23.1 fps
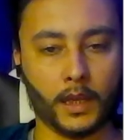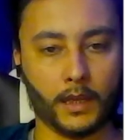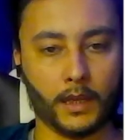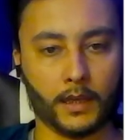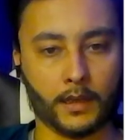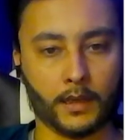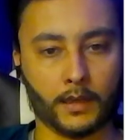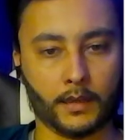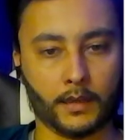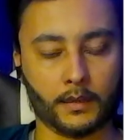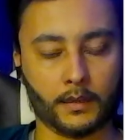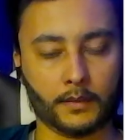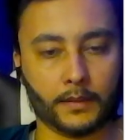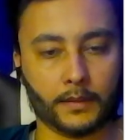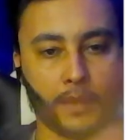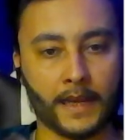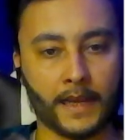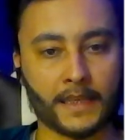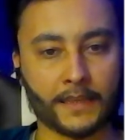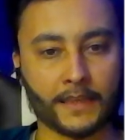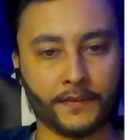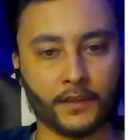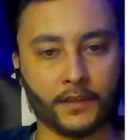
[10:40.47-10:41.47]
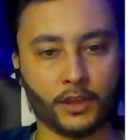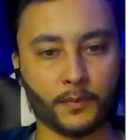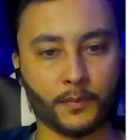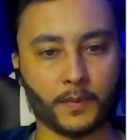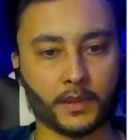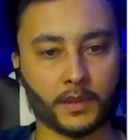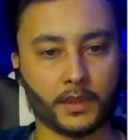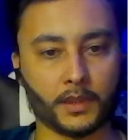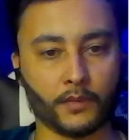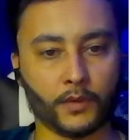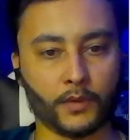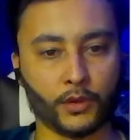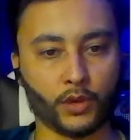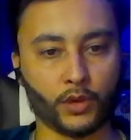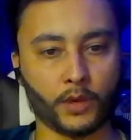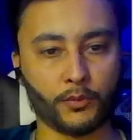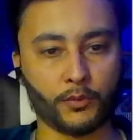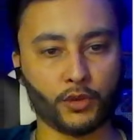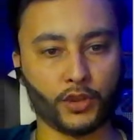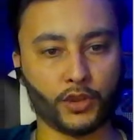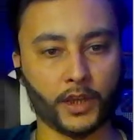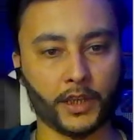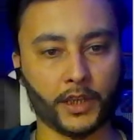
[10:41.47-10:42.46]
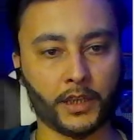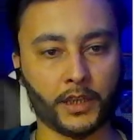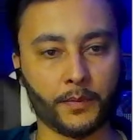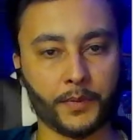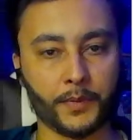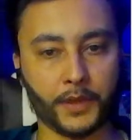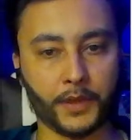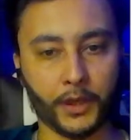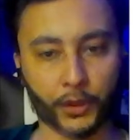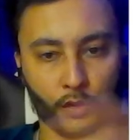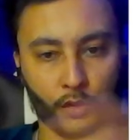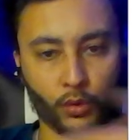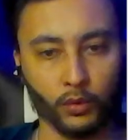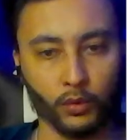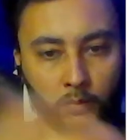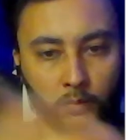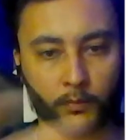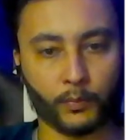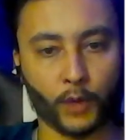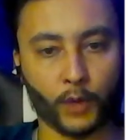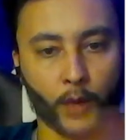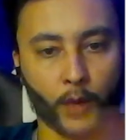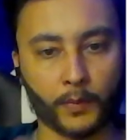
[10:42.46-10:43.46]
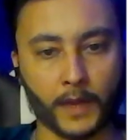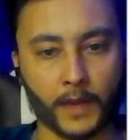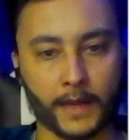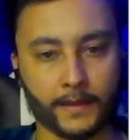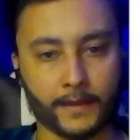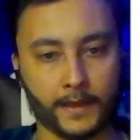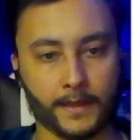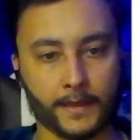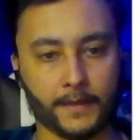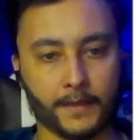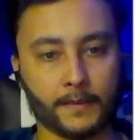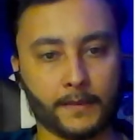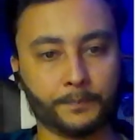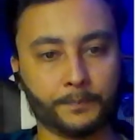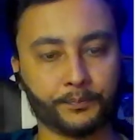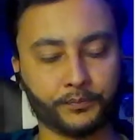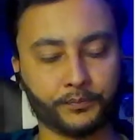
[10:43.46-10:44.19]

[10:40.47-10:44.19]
as a first person when you come to ChatGPT, you prompt like this.